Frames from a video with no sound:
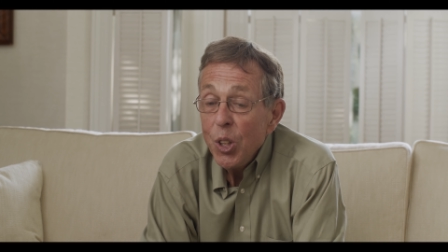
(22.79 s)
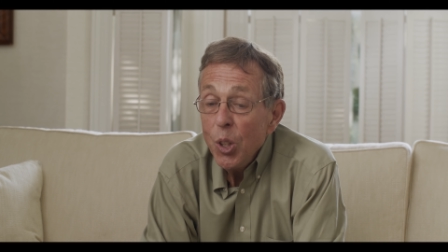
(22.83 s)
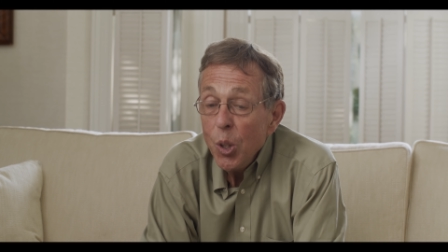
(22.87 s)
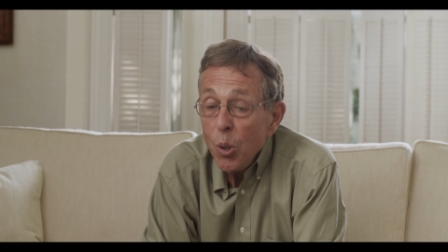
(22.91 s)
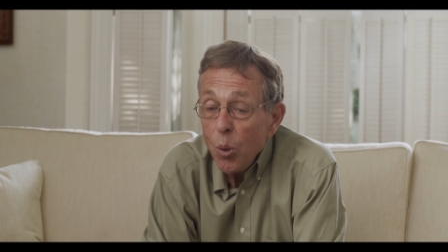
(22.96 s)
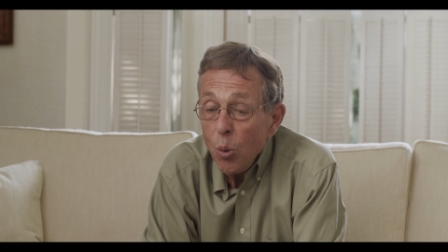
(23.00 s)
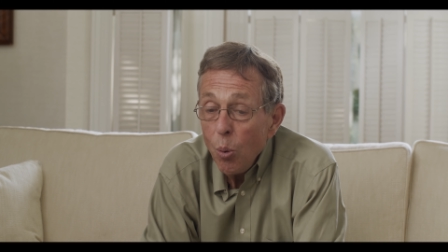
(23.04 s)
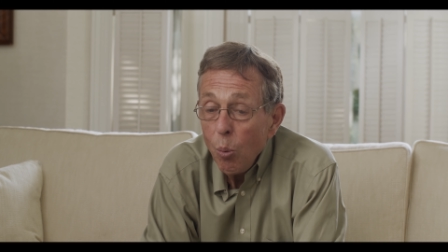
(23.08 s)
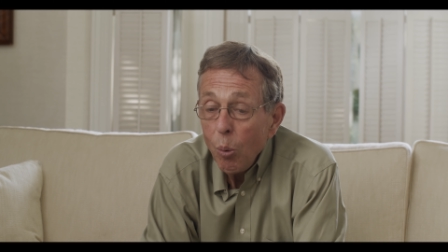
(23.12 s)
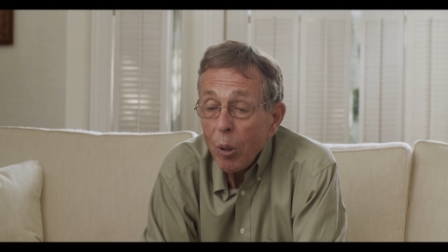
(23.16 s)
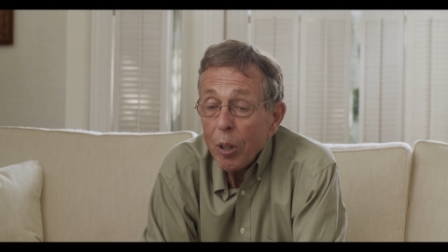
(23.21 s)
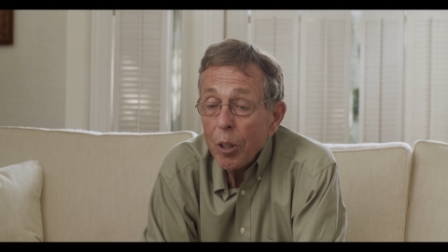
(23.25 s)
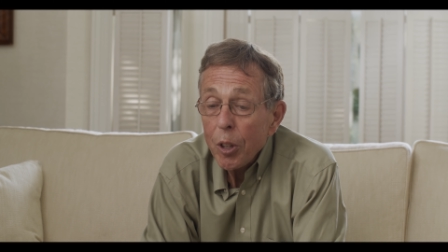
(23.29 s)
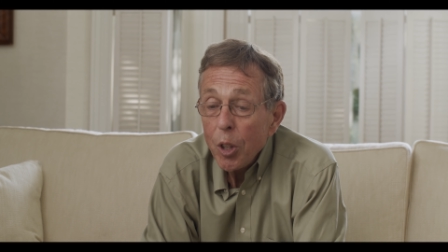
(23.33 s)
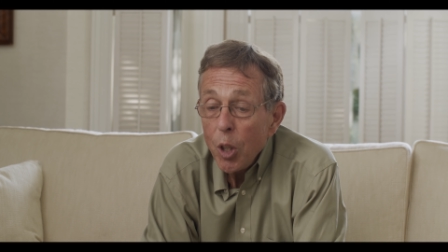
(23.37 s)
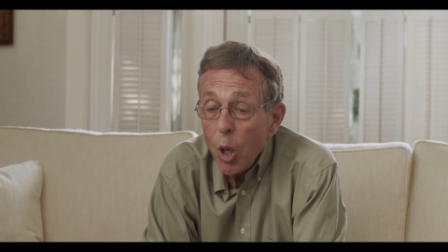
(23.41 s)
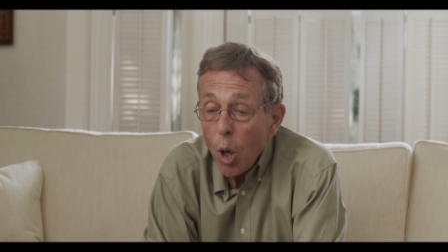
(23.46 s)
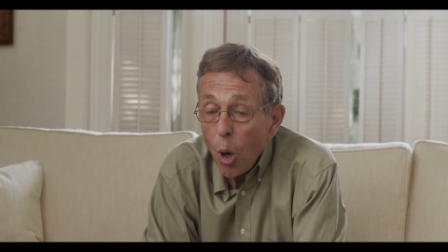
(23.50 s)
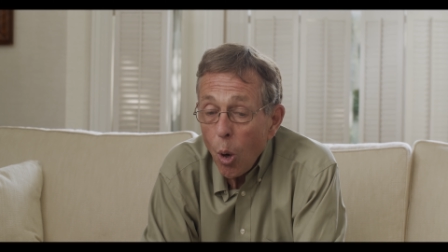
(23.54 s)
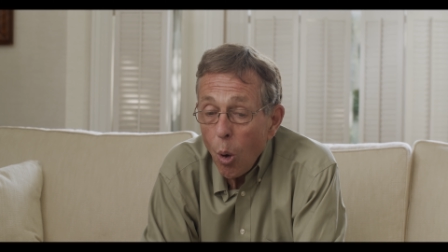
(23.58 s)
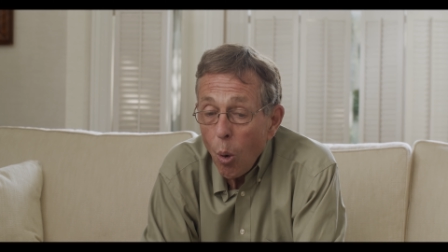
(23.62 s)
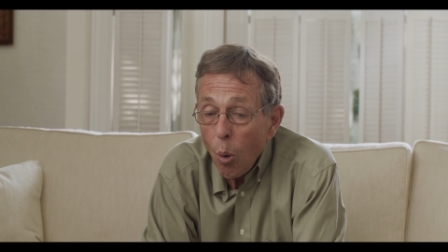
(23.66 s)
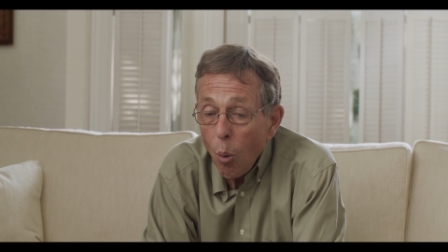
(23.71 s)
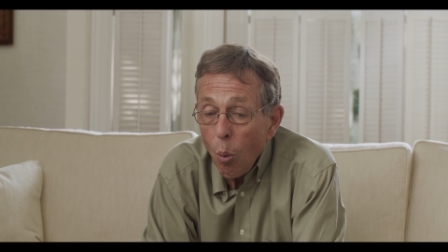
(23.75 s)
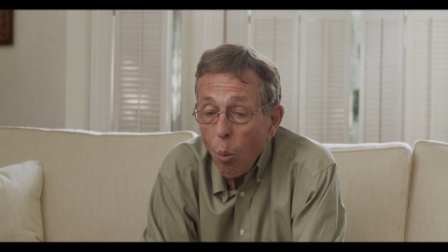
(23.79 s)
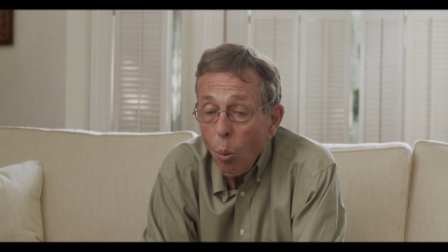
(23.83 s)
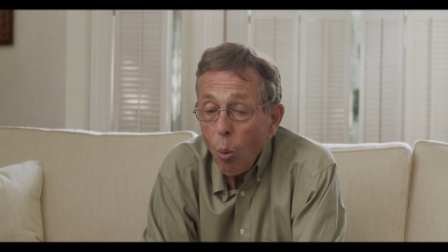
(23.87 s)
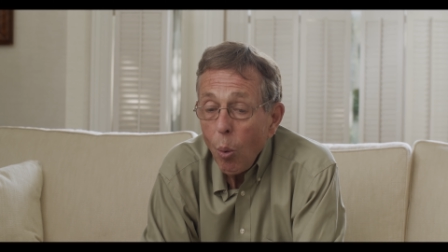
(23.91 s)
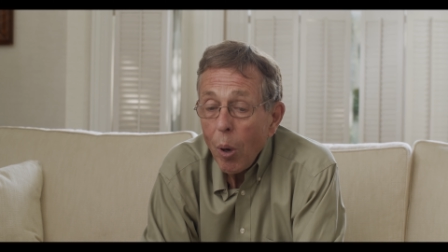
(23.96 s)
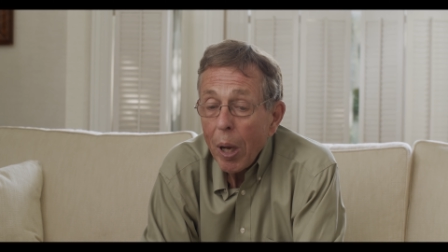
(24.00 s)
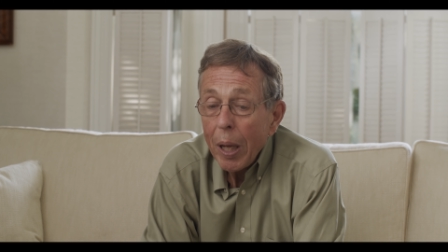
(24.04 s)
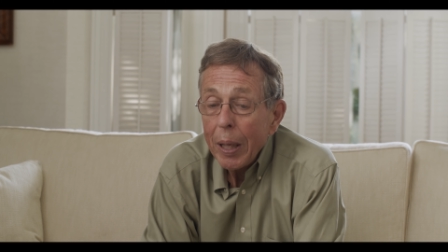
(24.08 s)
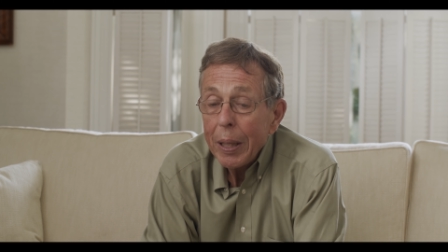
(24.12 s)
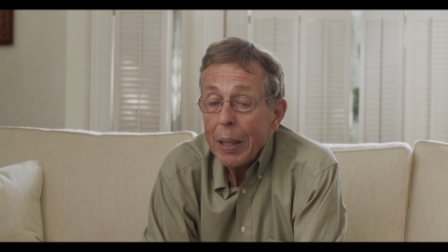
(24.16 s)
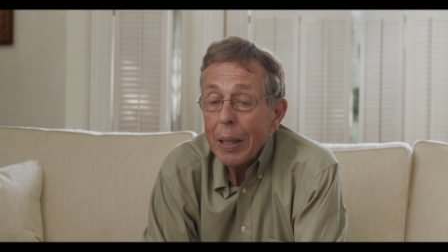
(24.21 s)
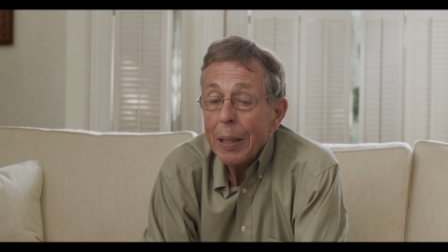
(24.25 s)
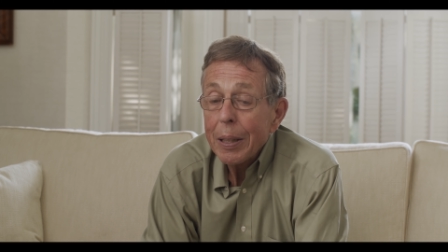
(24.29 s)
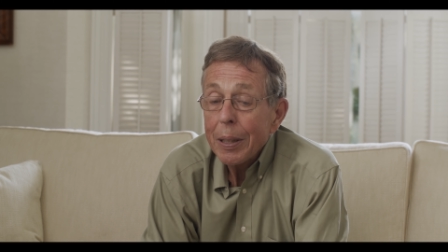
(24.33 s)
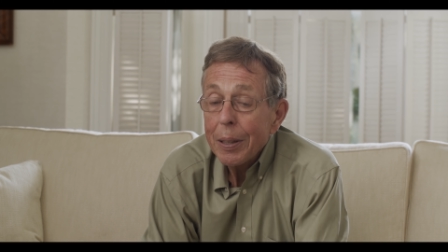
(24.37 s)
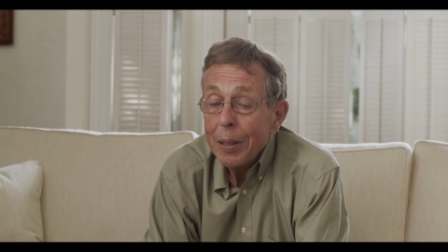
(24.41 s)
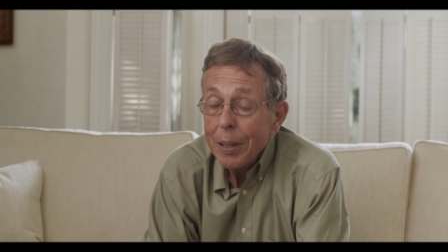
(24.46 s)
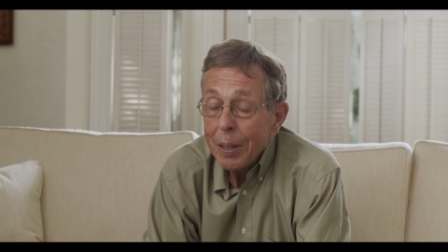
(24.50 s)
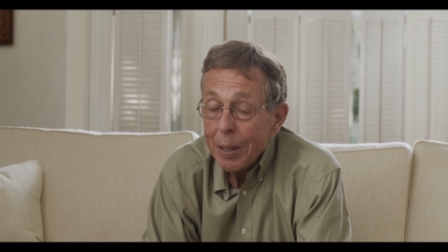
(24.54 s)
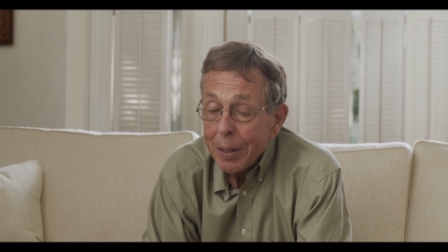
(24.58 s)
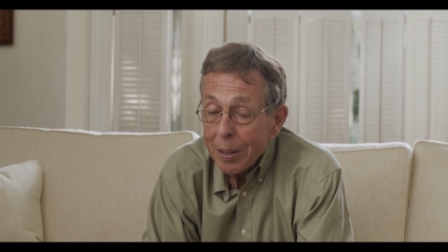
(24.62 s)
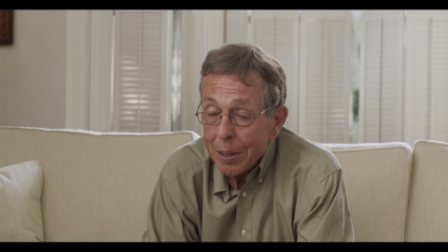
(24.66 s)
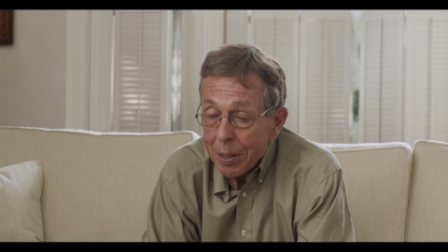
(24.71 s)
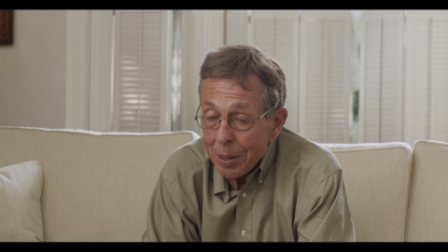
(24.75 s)
You will know what
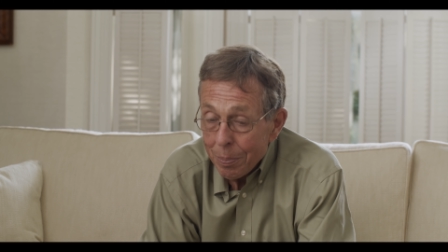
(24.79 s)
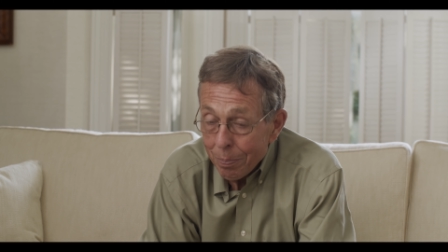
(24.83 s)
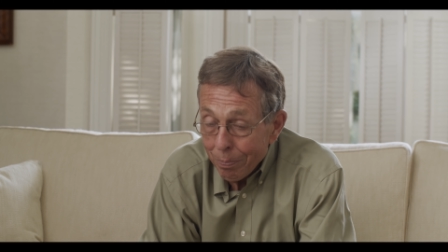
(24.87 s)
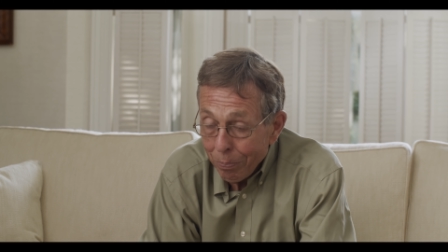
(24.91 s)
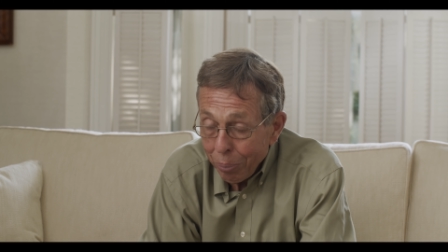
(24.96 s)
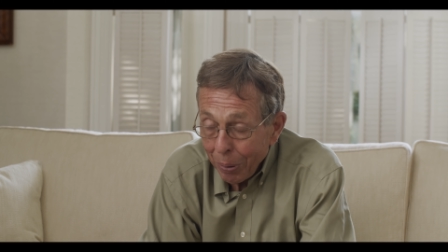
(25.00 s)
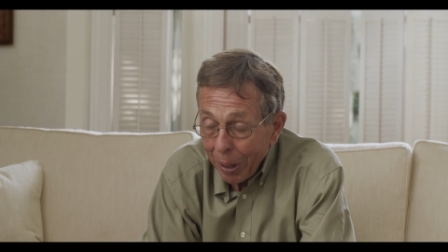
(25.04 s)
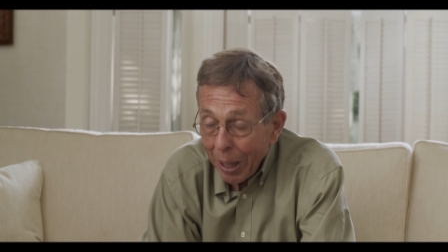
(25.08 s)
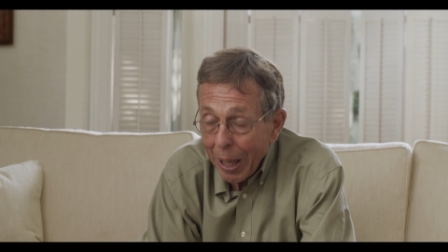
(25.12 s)
this